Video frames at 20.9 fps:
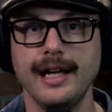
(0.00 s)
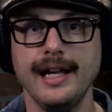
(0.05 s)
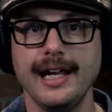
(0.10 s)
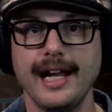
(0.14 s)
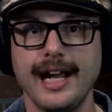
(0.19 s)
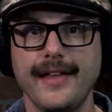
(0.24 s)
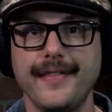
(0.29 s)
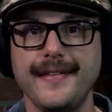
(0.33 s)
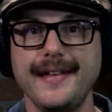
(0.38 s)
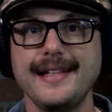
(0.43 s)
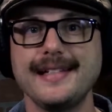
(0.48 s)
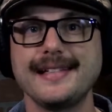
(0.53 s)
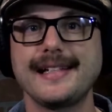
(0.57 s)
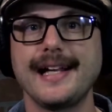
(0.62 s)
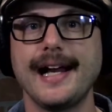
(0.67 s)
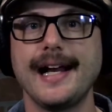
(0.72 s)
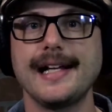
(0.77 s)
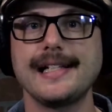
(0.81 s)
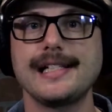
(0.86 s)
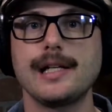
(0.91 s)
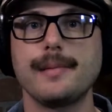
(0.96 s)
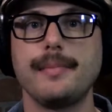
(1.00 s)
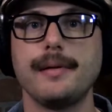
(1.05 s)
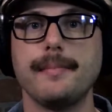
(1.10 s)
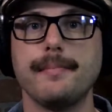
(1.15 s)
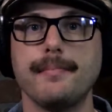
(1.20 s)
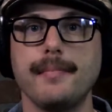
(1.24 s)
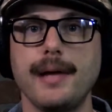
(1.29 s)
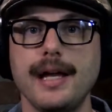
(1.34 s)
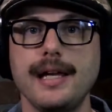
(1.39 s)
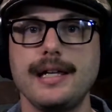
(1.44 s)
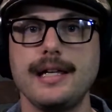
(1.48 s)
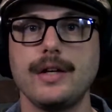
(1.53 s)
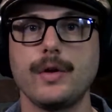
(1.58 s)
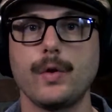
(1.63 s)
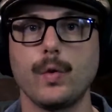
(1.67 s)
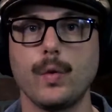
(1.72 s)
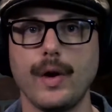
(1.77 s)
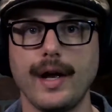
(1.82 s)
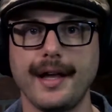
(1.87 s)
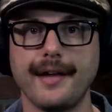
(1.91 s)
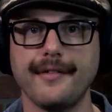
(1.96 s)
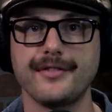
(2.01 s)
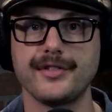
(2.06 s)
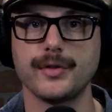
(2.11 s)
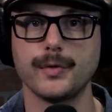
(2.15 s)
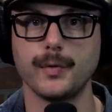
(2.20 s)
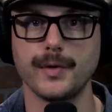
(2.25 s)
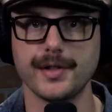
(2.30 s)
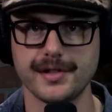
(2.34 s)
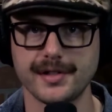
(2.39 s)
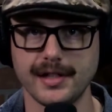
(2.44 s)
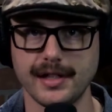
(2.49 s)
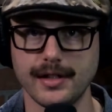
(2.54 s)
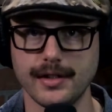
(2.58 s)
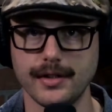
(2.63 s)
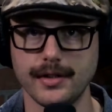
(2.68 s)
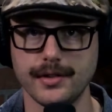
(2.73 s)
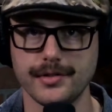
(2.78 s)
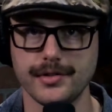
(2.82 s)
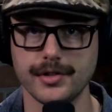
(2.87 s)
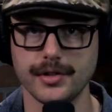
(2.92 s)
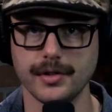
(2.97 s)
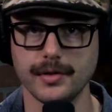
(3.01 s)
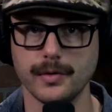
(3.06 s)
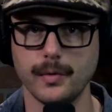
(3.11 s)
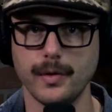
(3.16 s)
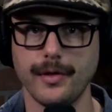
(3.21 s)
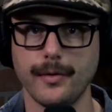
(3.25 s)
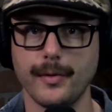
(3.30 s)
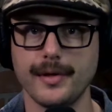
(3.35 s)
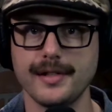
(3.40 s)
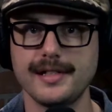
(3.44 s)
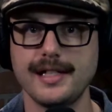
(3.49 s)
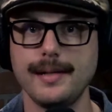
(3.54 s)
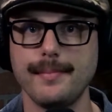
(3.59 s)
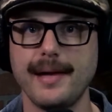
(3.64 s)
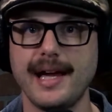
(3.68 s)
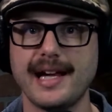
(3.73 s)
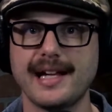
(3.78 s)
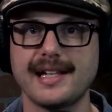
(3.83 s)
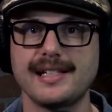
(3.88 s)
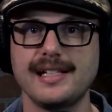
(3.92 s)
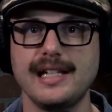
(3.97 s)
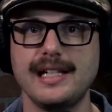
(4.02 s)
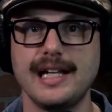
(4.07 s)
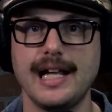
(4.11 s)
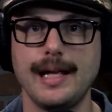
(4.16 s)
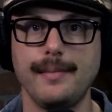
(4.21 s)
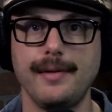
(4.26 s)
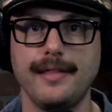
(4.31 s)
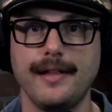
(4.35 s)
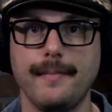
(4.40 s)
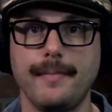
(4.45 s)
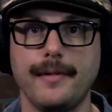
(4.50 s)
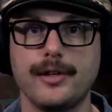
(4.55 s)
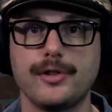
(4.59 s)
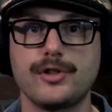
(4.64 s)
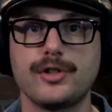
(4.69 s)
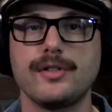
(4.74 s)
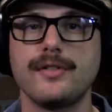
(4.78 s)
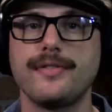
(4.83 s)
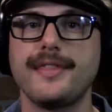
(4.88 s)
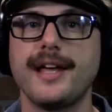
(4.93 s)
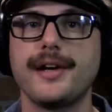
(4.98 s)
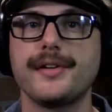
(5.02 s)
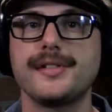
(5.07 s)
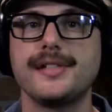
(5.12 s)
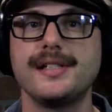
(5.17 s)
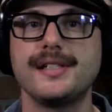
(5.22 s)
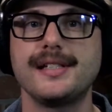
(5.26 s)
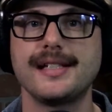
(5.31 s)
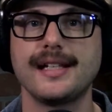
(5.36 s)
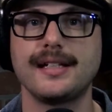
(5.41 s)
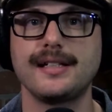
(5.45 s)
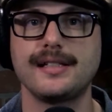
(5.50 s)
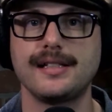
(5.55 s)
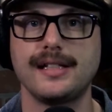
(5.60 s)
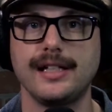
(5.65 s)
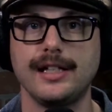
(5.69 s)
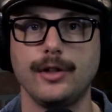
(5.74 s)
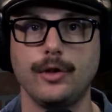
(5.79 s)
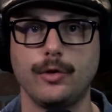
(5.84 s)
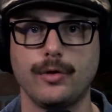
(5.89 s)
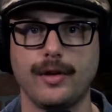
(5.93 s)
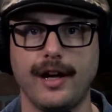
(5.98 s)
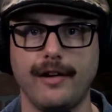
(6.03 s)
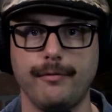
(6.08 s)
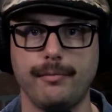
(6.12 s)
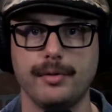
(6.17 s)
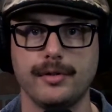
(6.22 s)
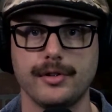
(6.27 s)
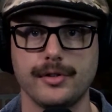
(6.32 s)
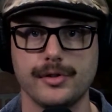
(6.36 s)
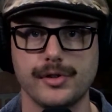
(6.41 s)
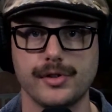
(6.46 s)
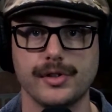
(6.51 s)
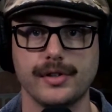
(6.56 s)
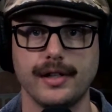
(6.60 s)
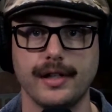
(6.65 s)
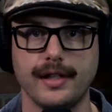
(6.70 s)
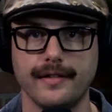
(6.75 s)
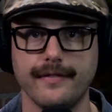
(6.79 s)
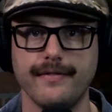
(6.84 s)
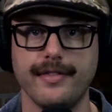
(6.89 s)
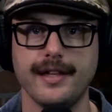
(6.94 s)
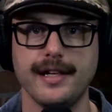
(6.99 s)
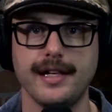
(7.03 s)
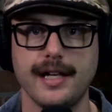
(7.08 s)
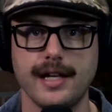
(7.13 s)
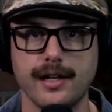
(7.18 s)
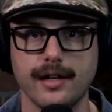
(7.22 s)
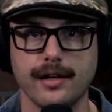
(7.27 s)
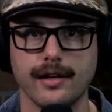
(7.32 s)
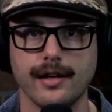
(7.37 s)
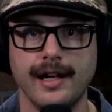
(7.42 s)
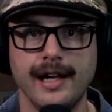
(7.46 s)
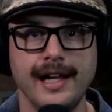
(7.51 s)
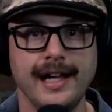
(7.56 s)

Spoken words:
And these guys have been making waves in whiskey culture, with Whiskey Magazine naming them their 2016 Craft Producer of the Year.